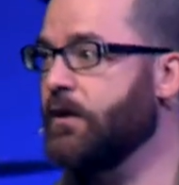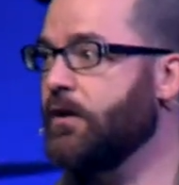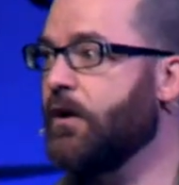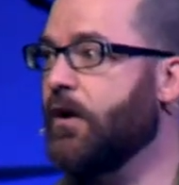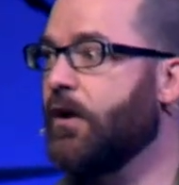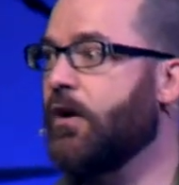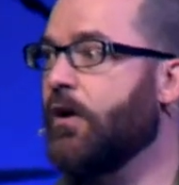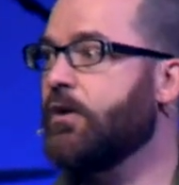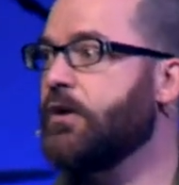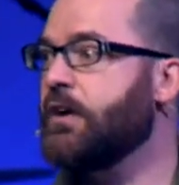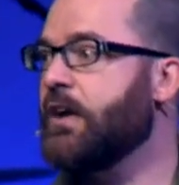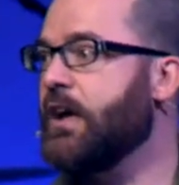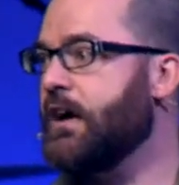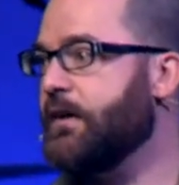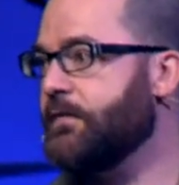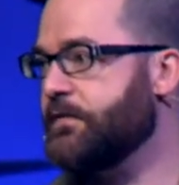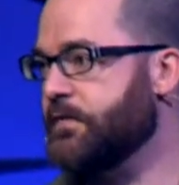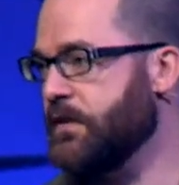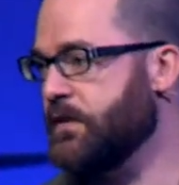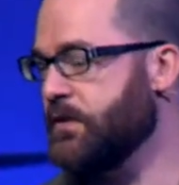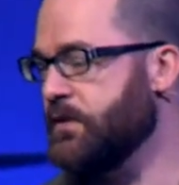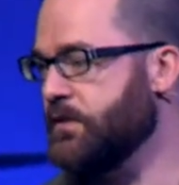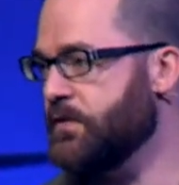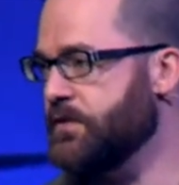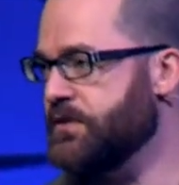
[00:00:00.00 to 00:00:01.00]
All you have
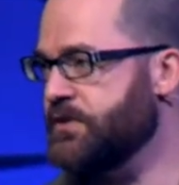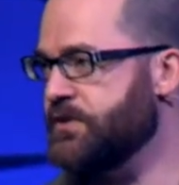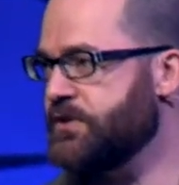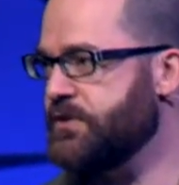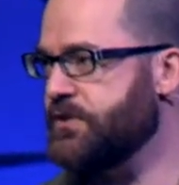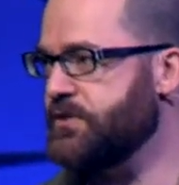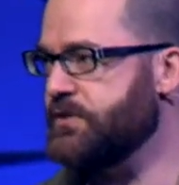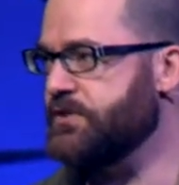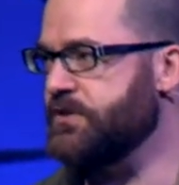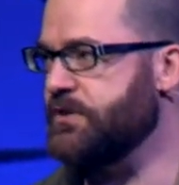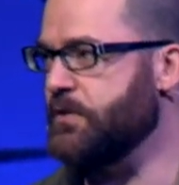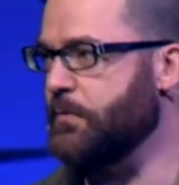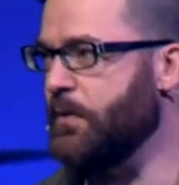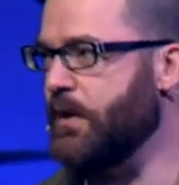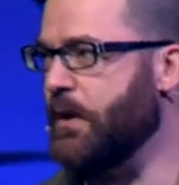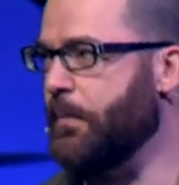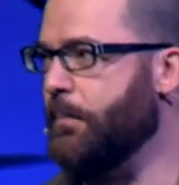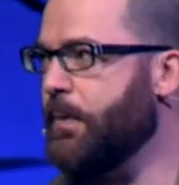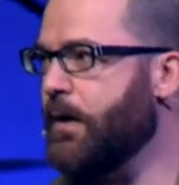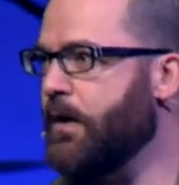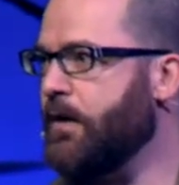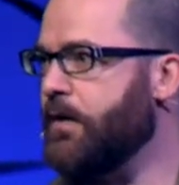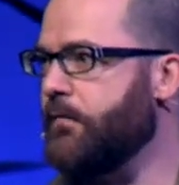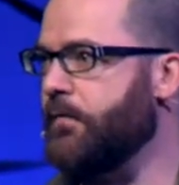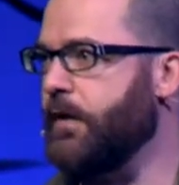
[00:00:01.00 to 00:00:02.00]
to do is choose to be a
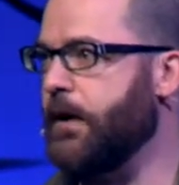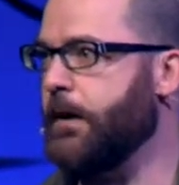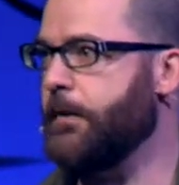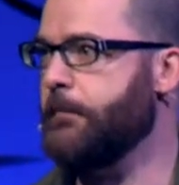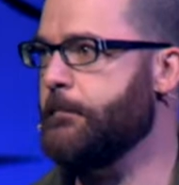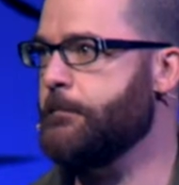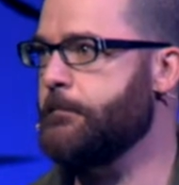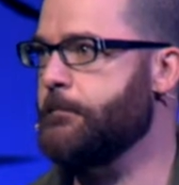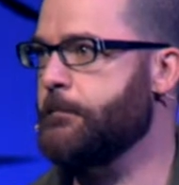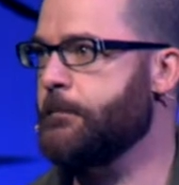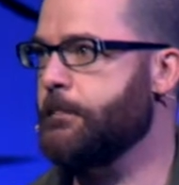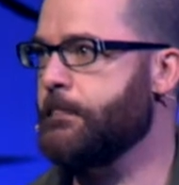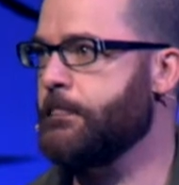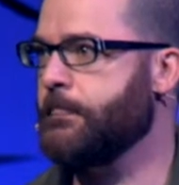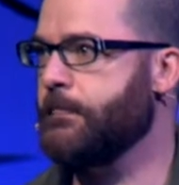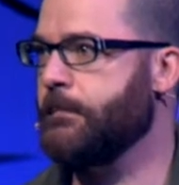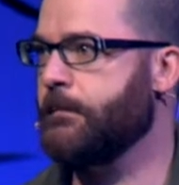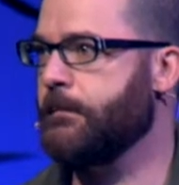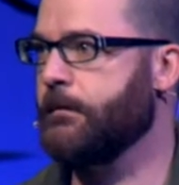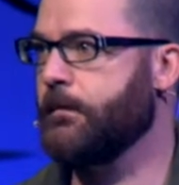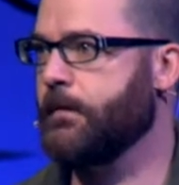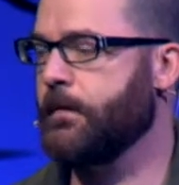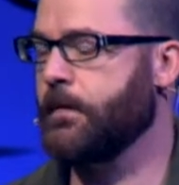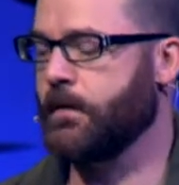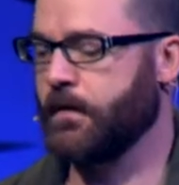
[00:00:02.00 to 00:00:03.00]
part of
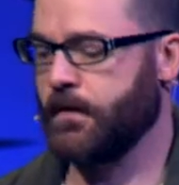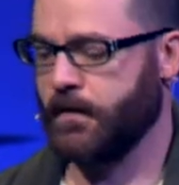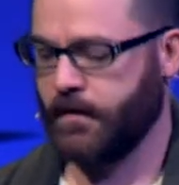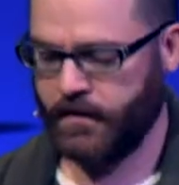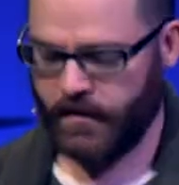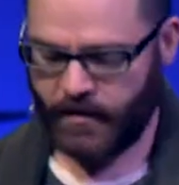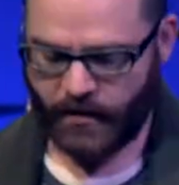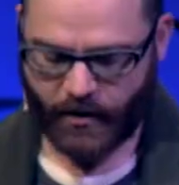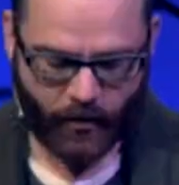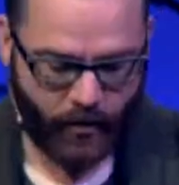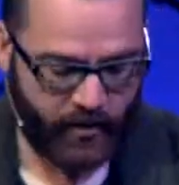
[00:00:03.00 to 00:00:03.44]
it.